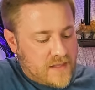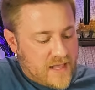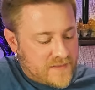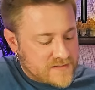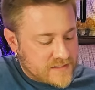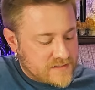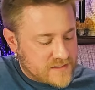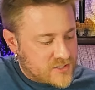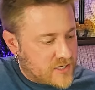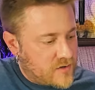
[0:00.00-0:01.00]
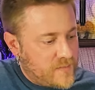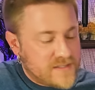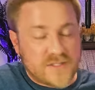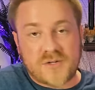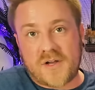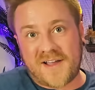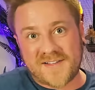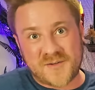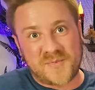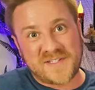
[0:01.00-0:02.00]
And this is a general message, you
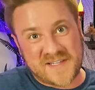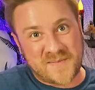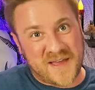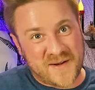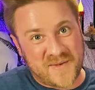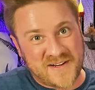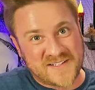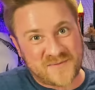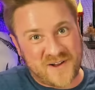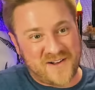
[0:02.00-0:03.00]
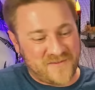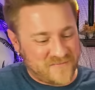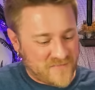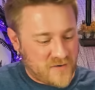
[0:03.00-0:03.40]
guys, so please keep that in mind as well.